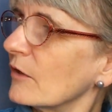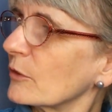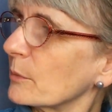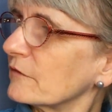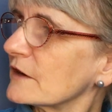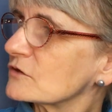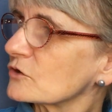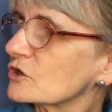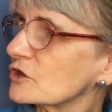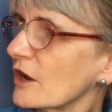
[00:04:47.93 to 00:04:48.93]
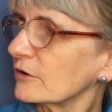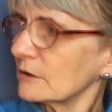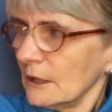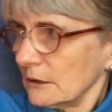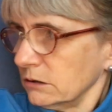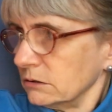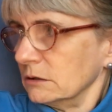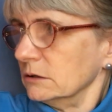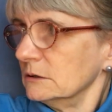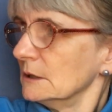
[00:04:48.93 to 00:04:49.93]
The professor shuddered.
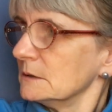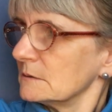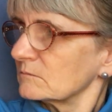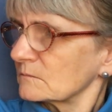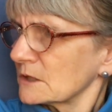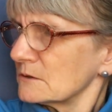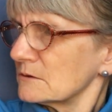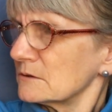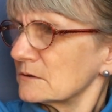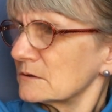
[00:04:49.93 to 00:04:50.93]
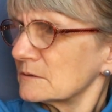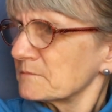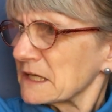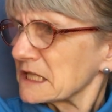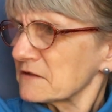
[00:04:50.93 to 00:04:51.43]
It